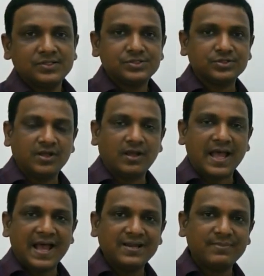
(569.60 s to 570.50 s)
So the
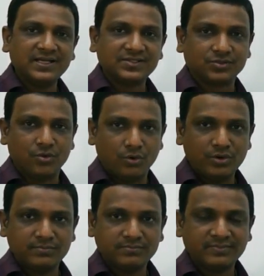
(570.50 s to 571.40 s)
animal is
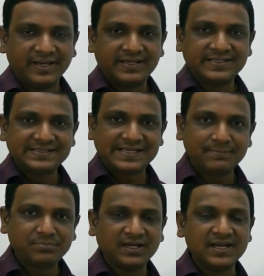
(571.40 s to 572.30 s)
good, it is
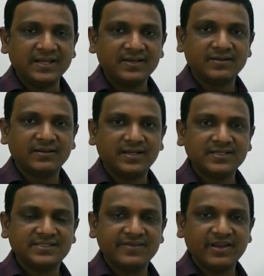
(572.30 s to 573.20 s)
kept clean, it
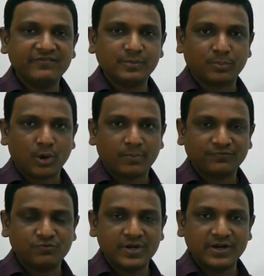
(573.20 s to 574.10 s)
is given with
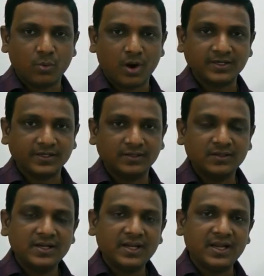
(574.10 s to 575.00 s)
proper food and
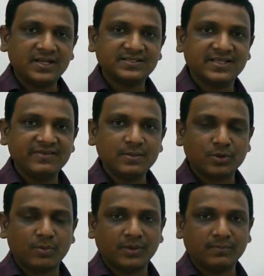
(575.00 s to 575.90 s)
water, it is giving
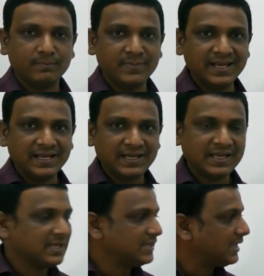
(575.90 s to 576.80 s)
proper milk,
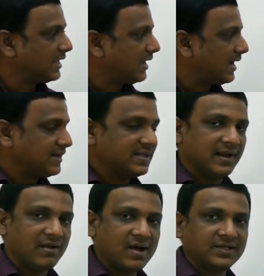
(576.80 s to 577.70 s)
and
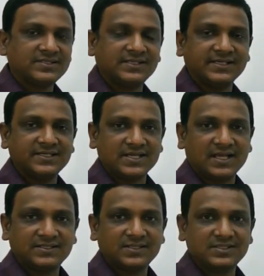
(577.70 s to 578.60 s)
there are certain
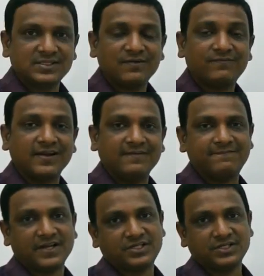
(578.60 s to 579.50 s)
chances for
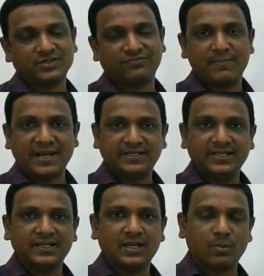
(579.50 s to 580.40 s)
infections of
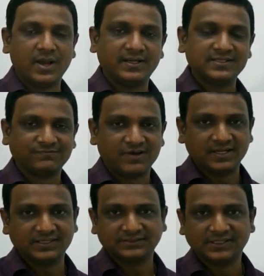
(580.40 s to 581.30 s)
bacteria, virus,
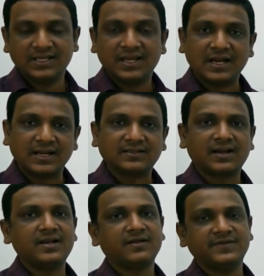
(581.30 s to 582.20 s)
fungus and other
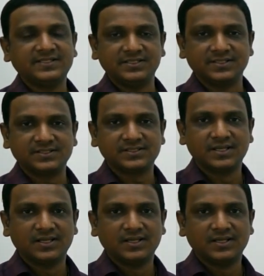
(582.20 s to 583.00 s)
kind of diseases